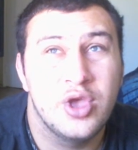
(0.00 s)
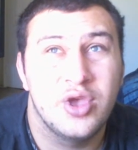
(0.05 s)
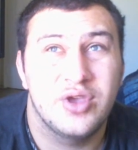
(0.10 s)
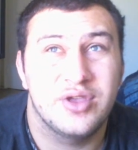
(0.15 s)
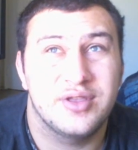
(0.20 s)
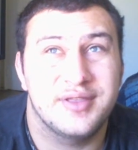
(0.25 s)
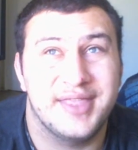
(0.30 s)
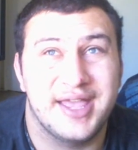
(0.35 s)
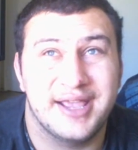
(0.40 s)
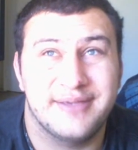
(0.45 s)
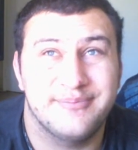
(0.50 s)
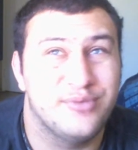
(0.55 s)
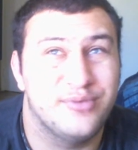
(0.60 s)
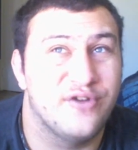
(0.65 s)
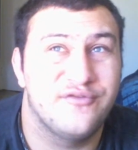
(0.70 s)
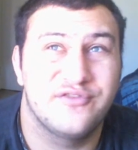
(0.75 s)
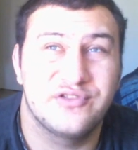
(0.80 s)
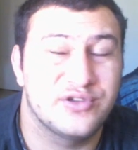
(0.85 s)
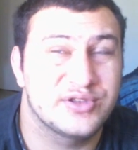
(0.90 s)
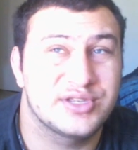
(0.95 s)
like,
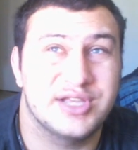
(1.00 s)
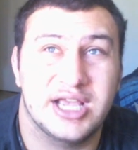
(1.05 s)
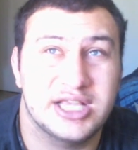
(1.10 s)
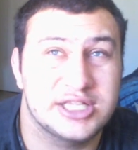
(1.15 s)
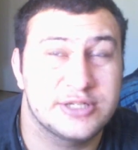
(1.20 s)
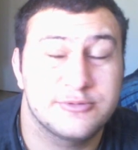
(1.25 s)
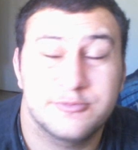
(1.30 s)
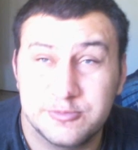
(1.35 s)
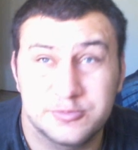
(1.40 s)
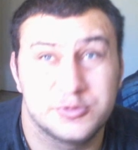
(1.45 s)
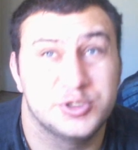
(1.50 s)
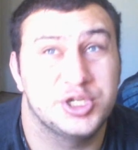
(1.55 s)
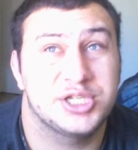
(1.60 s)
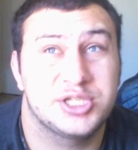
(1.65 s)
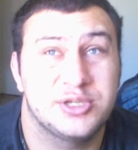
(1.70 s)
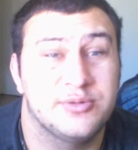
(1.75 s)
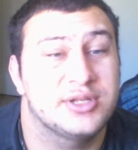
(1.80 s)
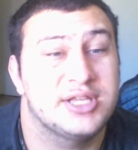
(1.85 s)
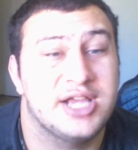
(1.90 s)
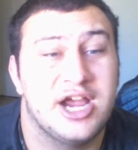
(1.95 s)
both of those guys
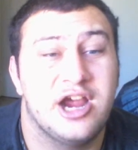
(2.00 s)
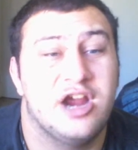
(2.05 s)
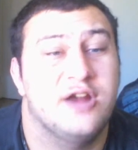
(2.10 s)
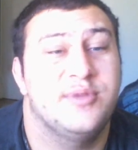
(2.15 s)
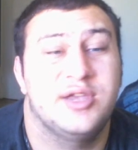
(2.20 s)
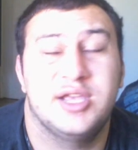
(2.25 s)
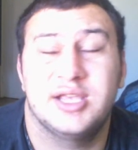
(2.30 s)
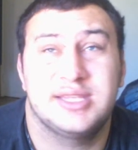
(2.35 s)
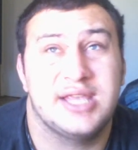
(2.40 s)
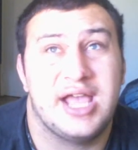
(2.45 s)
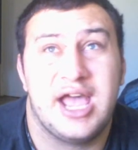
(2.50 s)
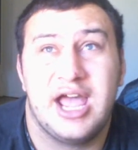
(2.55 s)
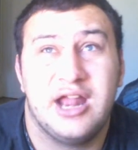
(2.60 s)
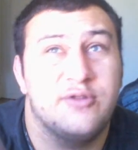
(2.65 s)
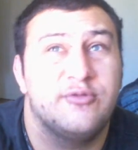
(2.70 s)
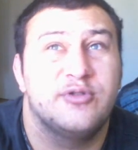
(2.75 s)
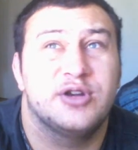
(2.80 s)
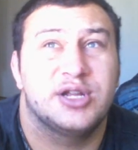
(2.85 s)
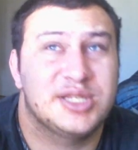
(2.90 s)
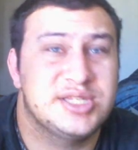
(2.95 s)
just to retire because I
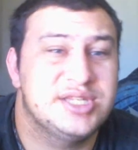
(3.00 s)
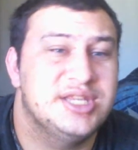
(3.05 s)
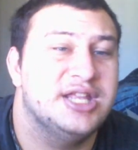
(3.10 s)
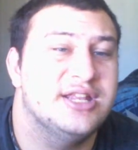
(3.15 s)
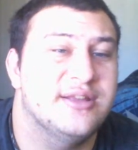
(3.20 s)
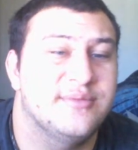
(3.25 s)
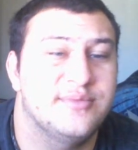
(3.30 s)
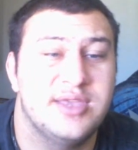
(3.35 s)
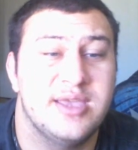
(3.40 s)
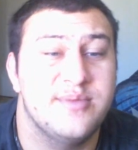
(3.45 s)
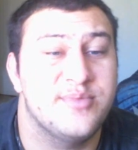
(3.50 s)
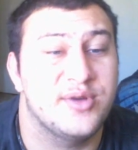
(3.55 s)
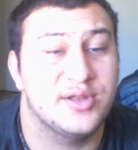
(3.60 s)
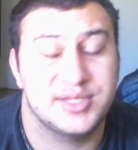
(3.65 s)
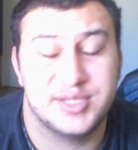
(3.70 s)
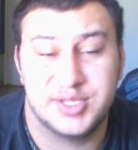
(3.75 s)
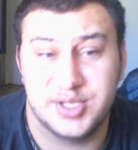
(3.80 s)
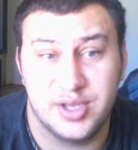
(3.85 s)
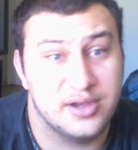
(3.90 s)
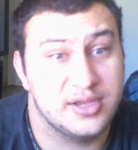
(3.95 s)
don't want to see them keep on
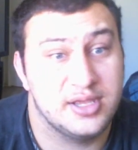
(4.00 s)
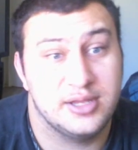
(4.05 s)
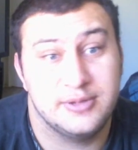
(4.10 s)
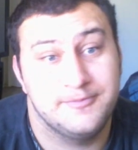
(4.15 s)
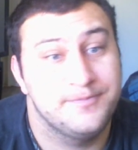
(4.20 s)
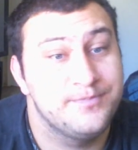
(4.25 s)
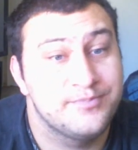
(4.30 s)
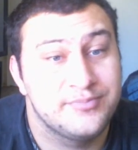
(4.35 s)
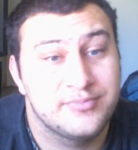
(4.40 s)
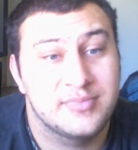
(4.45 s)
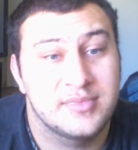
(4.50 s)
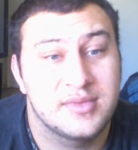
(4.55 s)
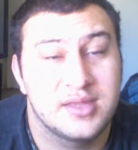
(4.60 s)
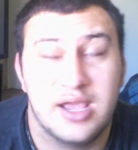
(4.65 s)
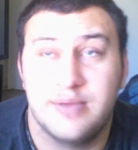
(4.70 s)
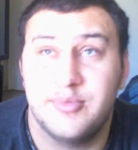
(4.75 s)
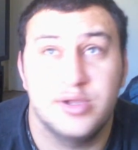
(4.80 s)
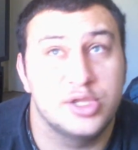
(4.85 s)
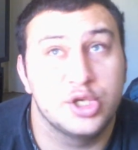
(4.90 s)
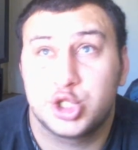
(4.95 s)
sucking.
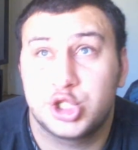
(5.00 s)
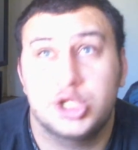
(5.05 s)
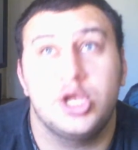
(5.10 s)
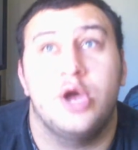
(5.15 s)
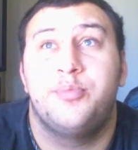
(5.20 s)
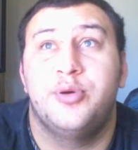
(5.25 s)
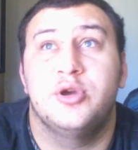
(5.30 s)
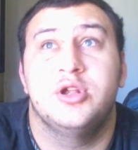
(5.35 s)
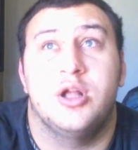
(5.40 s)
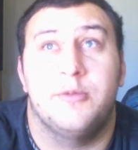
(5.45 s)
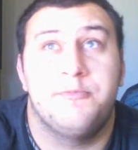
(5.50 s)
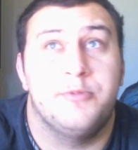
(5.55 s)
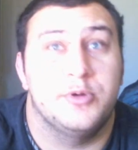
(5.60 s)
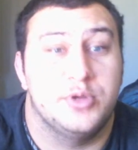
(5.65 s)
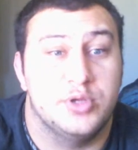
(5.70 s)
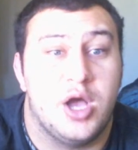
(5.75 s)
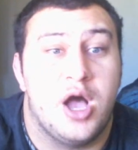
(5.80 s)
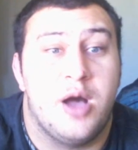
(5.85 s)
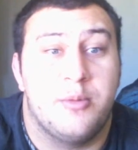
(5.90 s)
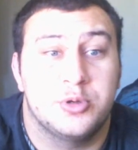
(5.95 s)
I mean, they're still putting up
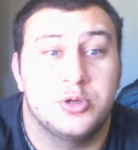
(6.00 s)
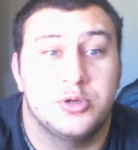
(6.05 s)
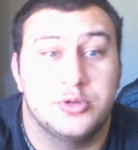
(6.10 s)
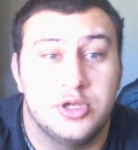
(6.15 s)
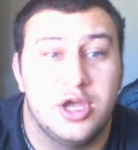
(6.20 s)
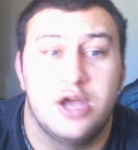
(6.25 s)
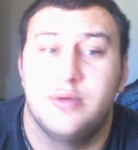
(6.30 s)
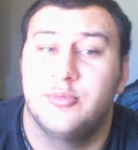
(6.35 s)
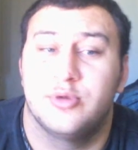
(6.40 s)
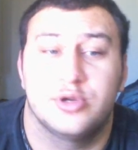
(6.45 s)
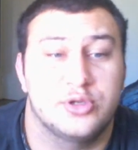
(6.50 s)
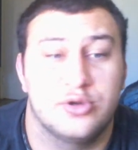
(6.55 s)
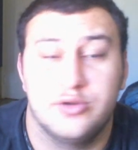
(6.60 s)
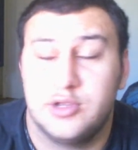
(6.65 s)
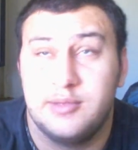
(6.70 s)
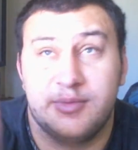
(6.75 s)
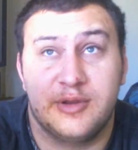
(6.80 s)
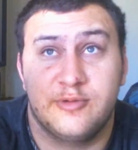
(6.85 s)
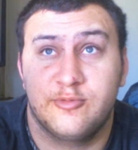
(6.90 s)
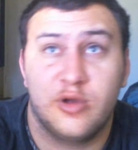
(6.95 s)
phenomenal numbers. Don't
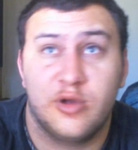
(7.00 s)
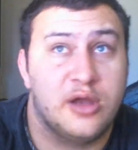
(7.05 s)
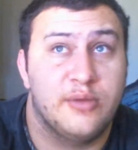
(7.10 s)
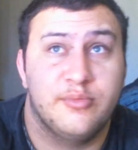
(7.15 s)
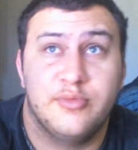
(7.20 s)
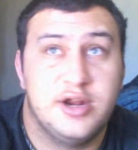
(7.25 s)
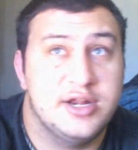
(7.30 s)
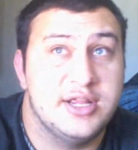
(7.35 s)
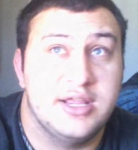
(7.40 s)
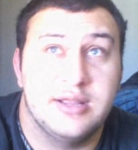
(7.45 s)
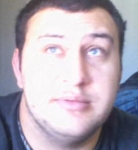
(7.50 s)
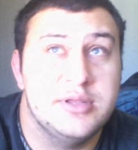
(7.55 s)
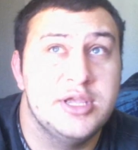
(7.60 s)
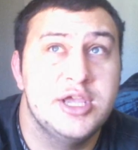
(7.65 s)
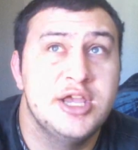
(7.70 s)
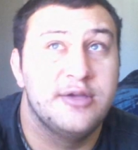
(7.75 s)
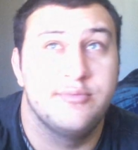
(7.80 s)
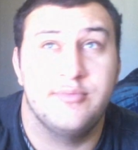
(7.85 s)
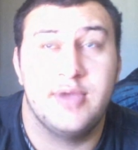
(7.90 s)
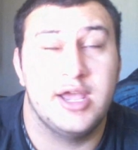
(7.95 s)
get me wrong. Brady and
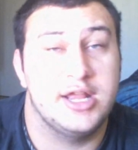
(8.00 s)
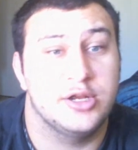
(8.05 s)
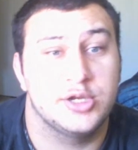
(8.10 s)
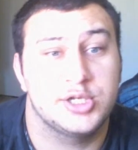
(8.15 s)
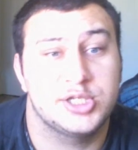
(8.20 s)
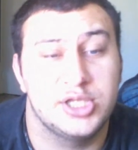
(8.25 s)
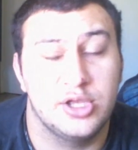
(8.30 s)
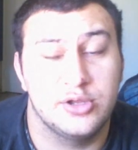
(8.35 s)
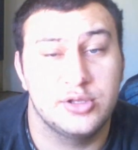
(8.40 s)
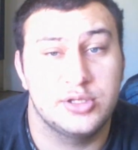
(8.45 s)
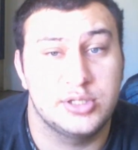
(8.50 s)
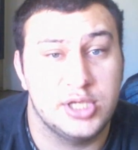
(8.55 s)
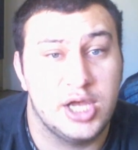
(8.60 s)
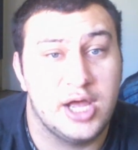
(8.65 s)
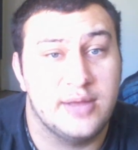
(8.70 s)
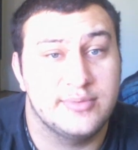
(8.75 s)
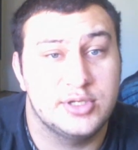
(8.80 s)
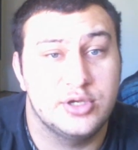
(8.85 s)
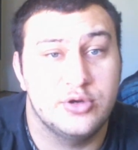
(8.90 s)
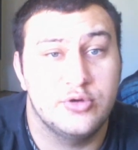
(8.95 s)
Manning are still
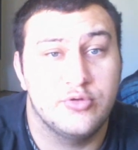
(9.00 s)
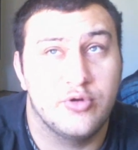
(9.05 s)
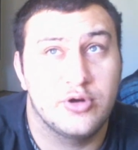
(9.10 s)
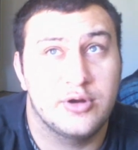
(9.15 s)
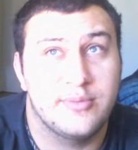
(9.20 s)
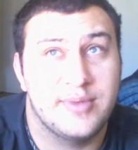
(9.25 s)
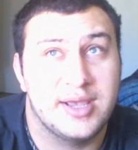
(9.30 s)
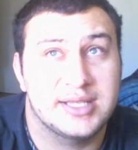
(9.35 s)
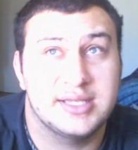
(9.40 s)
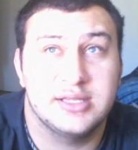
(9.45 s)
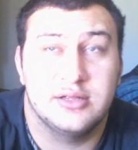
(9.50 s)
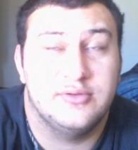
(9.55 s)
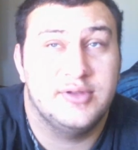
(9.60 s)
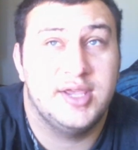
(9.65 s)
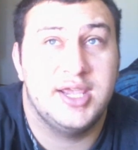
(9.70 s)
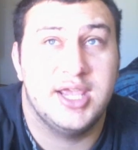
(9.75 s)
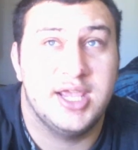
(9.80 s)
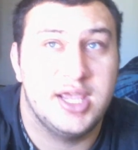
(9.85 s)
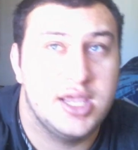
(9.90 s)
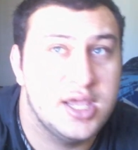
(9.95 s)
top 2 quarterbacks in the
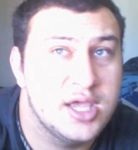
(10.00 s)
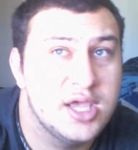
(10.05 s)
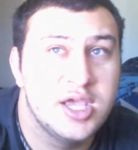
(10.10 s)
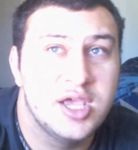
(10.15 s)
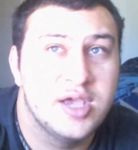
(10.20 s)
league.